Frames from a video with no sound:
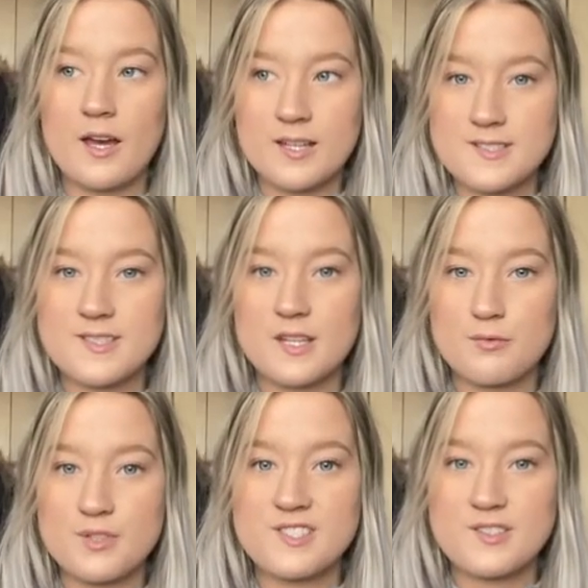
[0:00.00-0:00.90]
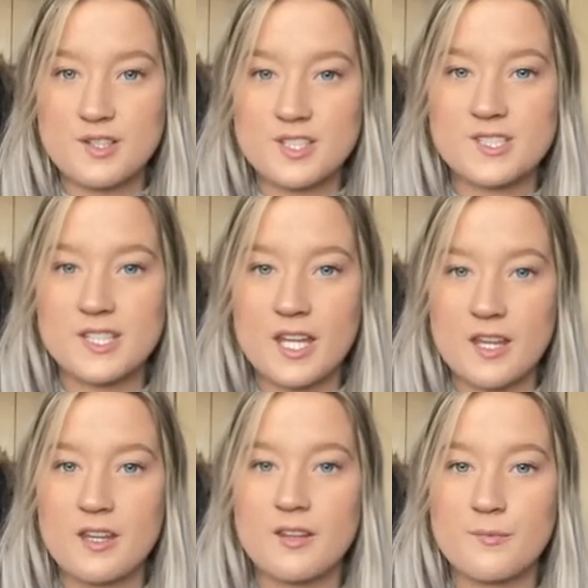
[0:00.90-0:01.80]
I'd say research is
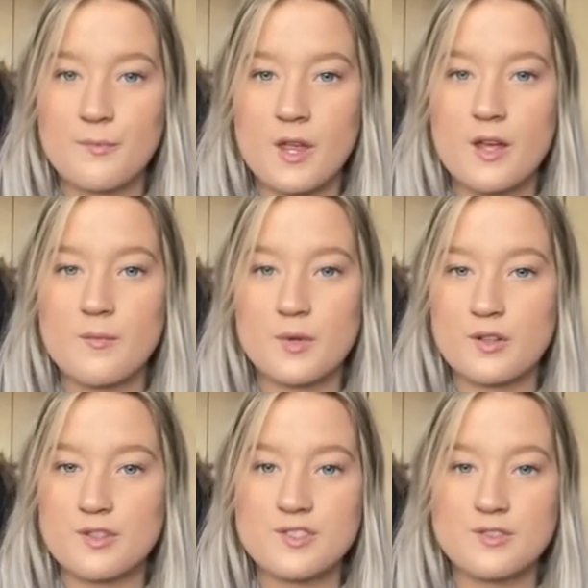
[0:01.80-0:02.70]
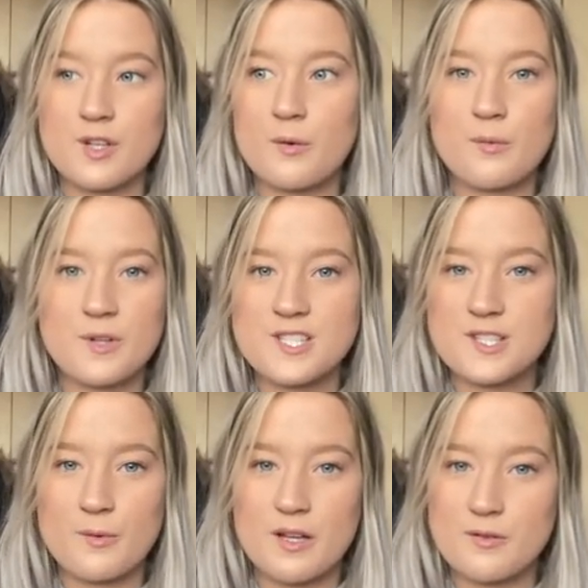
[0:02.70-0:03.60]
key, because no one wants
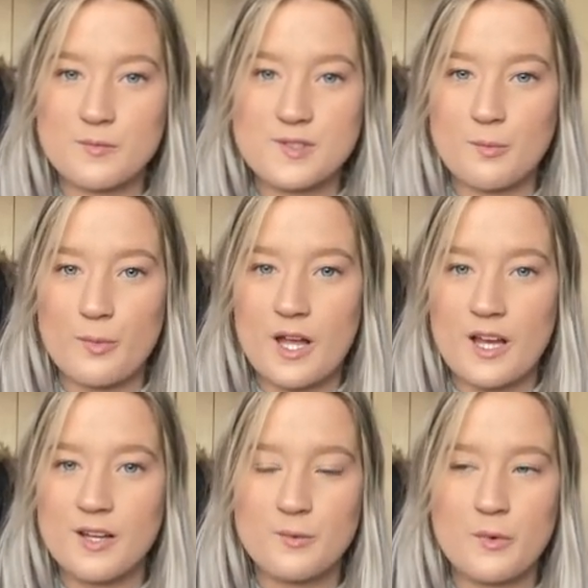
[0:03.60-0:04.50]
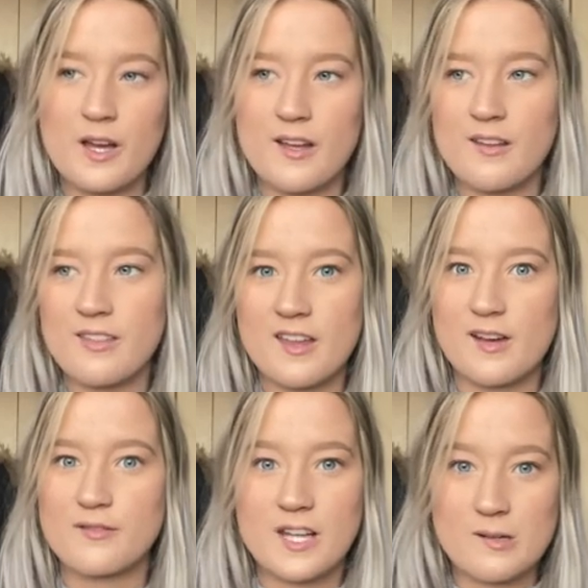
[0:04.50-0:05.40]
to end up somewhere where they
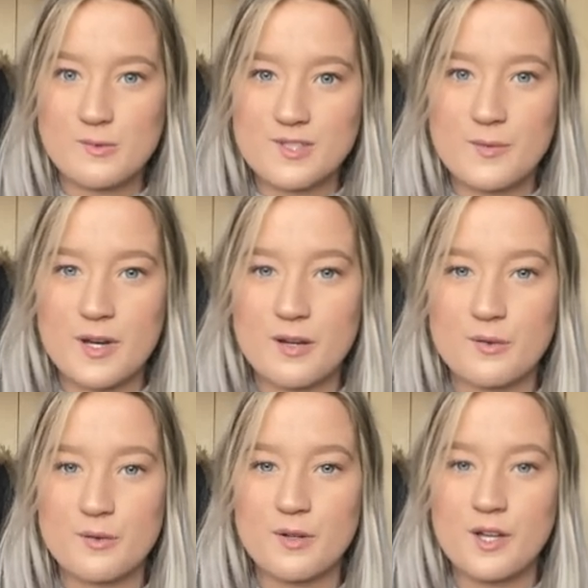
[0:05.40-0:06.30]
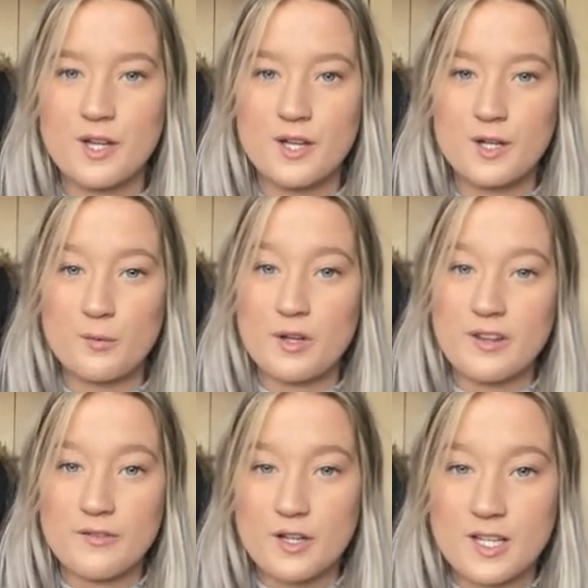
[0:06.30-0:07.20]
have doubts about what
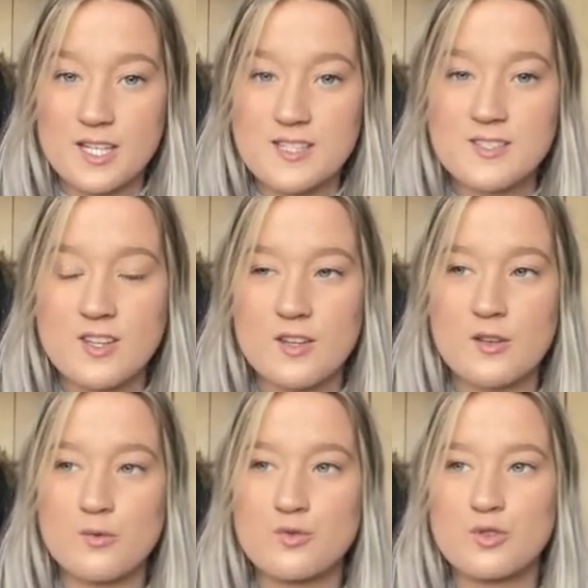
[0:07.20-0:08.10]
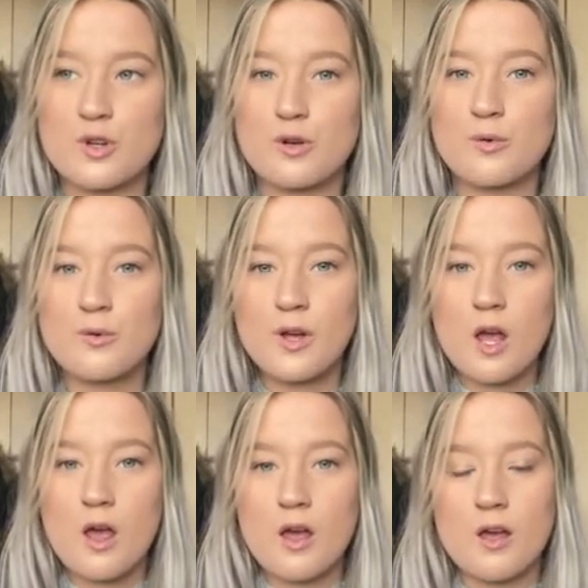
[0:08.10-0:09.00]
they've gotten into. So
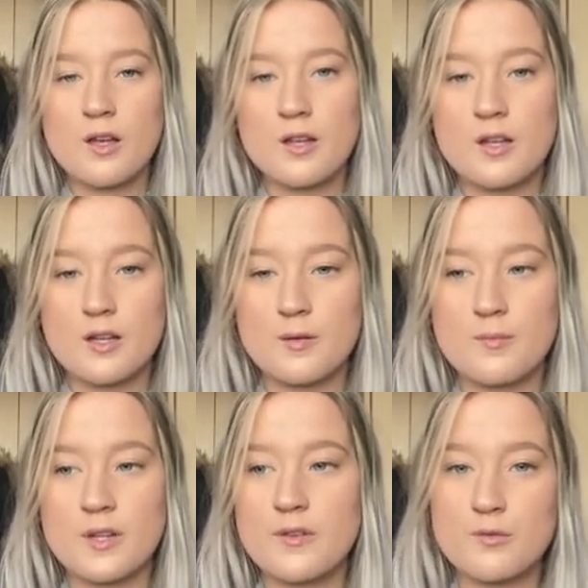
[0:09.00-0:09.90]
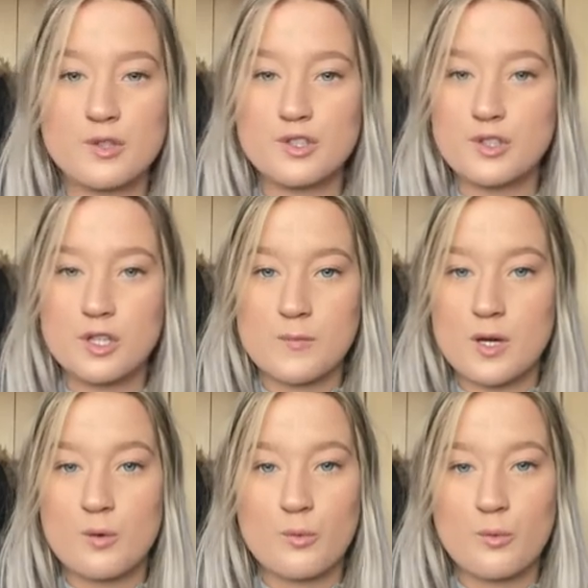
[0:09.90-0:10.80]
um, if you're unsure
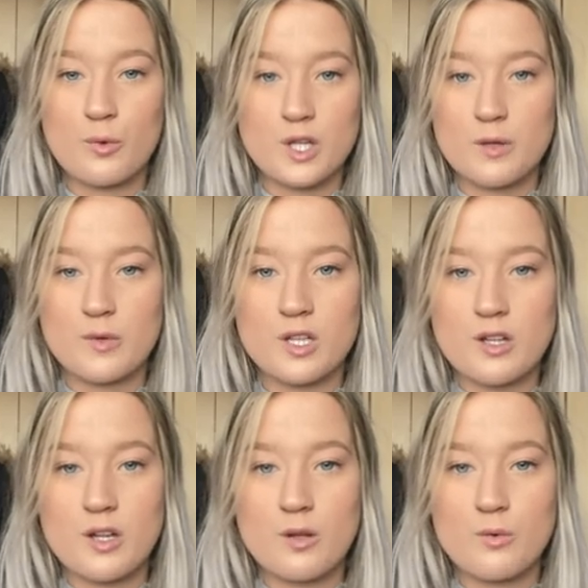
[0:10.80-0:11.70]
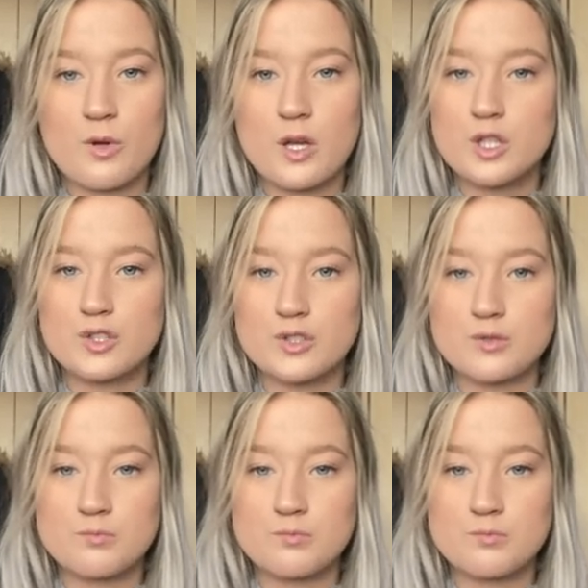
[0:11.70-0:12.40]
about what you want to do, just